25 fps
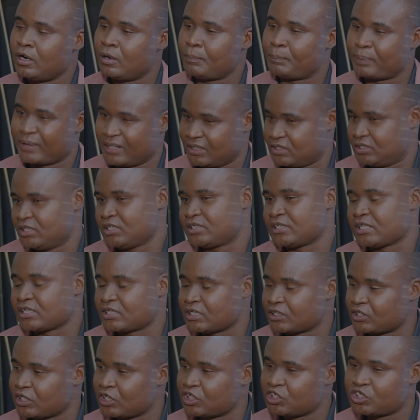practice as
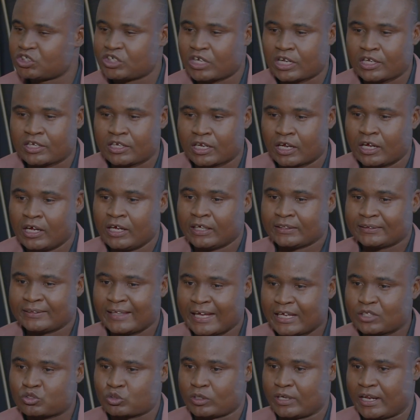a traditional healer.
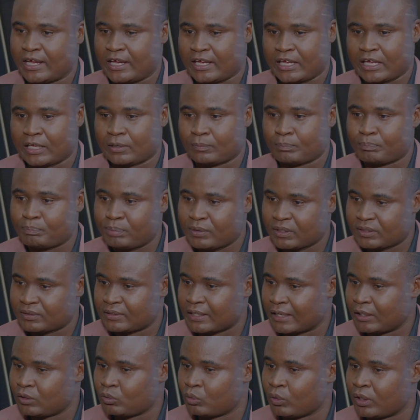That's when I can pick
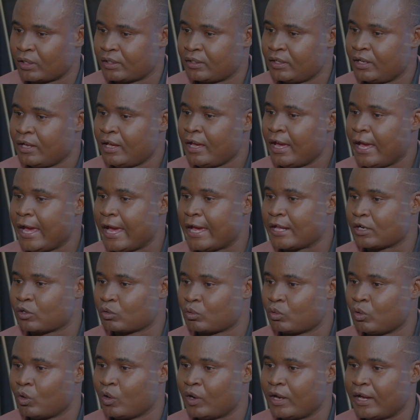that one
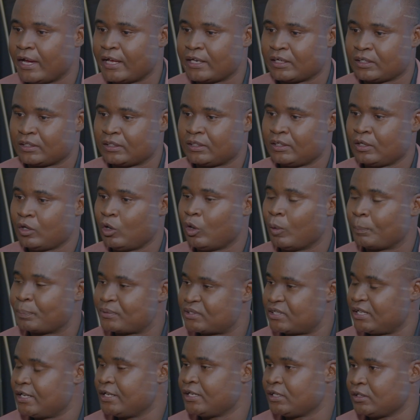and go and
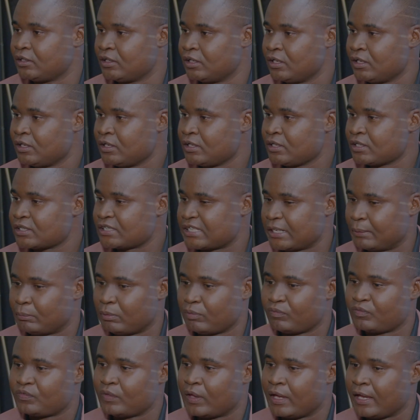obtain some
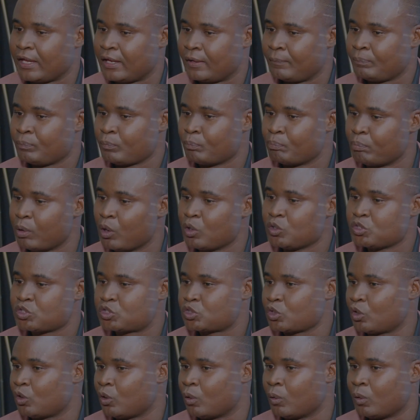of the
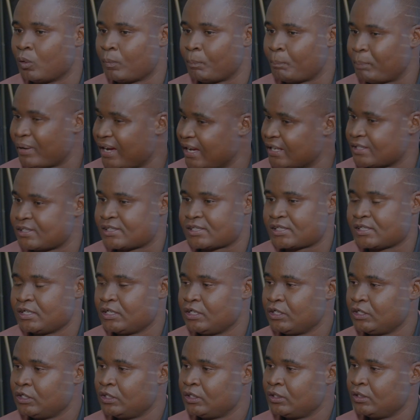bones or parts.
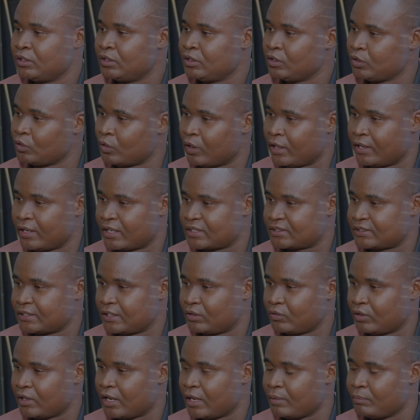You
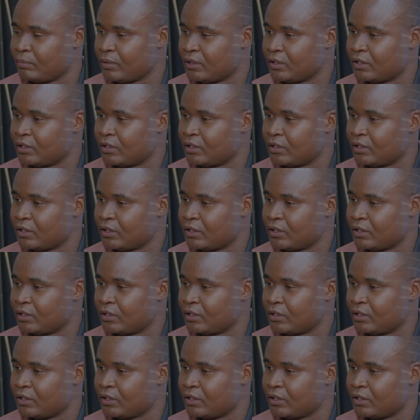understand what I